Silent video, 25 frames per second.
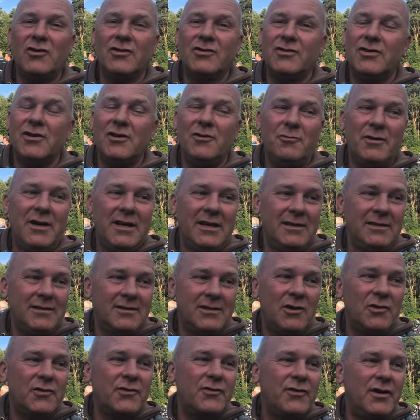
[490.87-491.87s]
got two
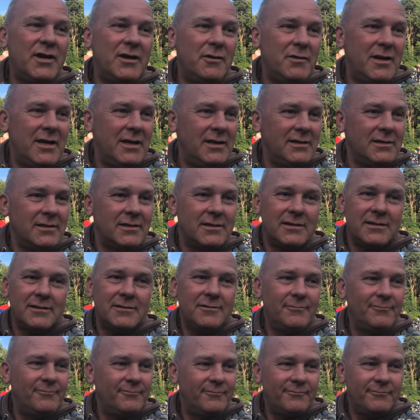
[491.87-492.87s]
wheels or three wheels.
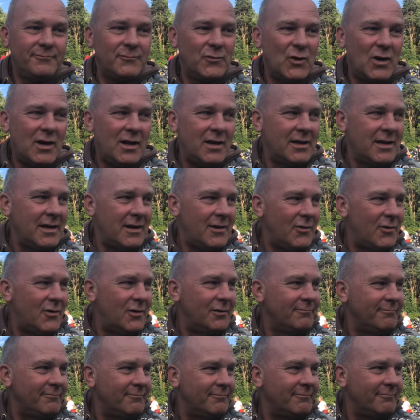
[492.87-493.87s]
Well, get
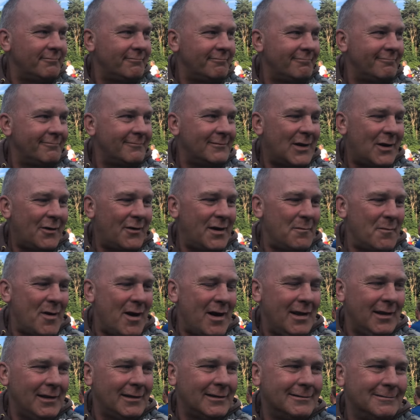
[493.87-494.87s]
on. All you've right,
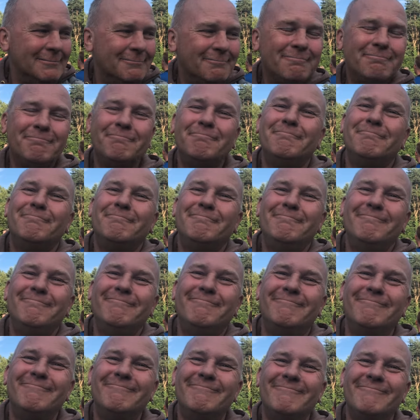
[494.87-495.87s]
Mal. You've had three wheels
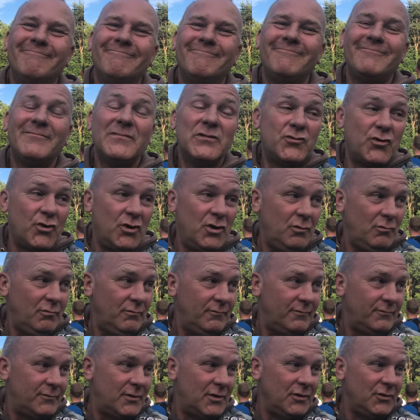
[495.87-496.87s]
before, Mara. True.
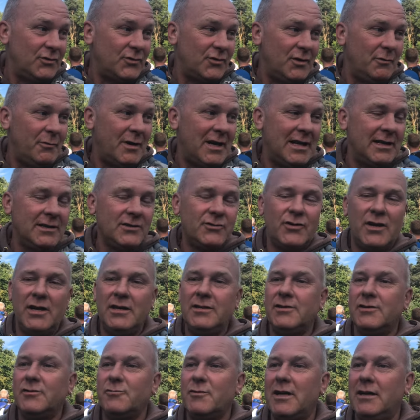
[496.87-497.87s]
True. I like
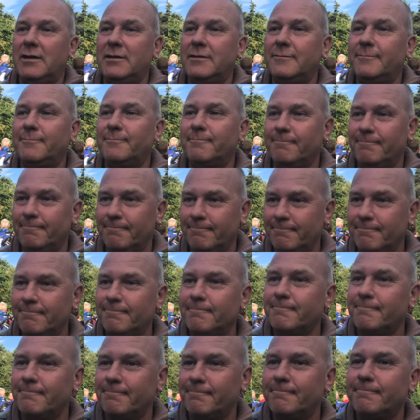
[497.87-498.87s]
trikes as well.
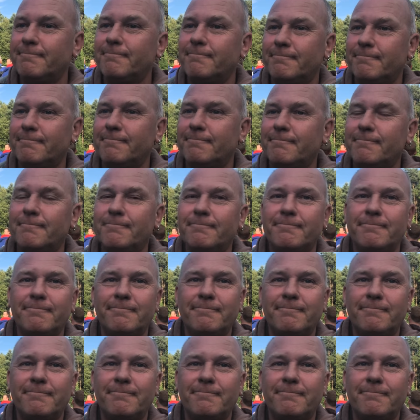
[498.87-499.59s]
Eh?